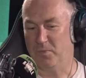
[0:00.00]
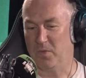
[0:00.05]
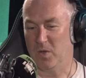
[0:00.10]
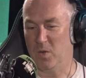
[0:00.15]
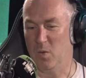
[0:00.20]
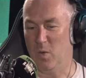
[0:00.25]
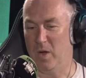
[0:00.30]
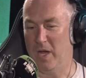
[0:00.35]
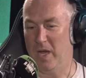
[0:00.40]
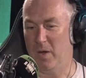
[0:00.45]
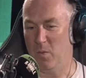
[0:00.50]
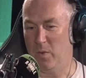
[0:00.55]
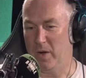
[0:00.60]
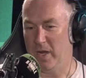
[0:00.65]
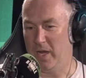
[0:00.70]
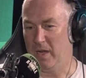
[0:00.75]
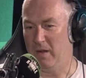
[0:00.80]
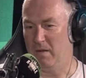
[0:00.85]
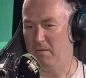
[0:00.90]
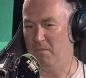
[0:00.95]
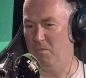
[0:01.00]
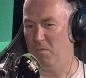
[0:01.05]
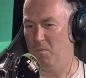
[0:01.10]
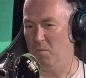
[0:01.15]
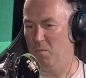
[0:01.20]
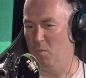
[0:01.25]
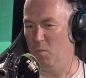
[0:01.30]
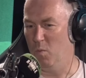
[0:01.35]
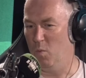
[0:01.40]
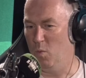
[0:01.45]
where we
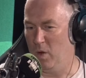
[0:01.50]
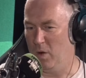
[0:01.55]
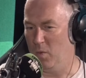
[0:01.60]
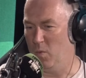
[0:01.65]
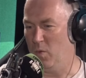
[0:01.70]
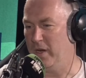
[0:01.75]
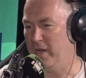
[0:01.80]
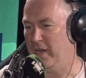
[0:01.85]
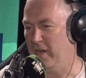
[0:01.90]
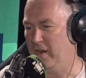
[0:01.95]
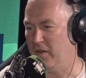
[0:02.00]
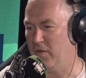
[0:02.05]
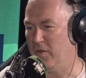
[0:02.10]
won 1-0 at